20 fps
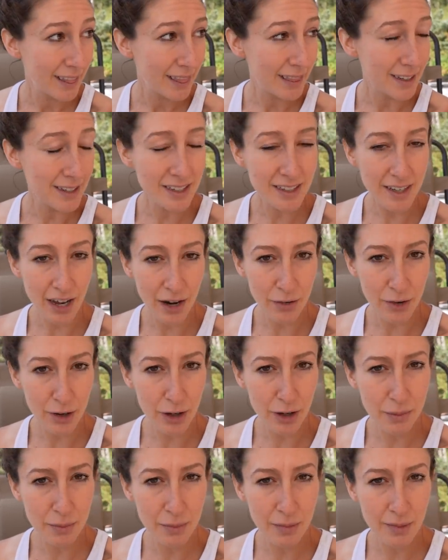The
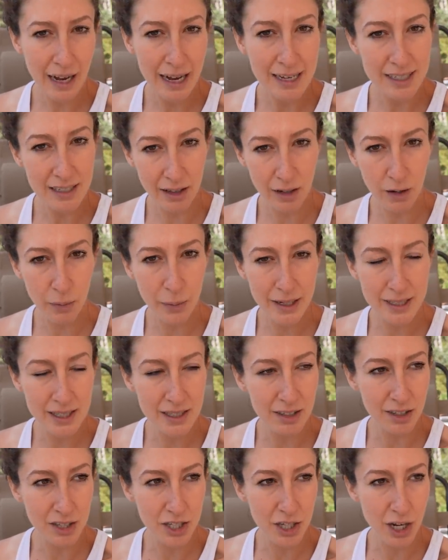sunroom has a little bit
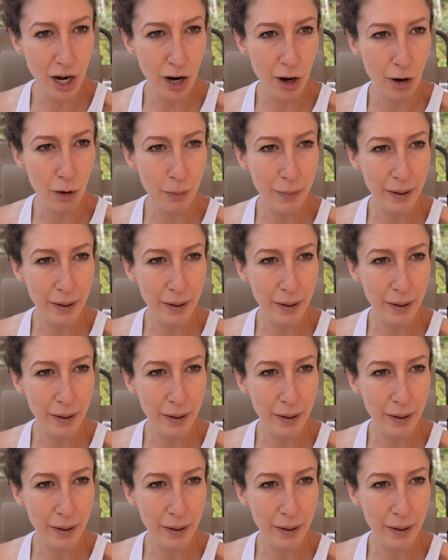still to go,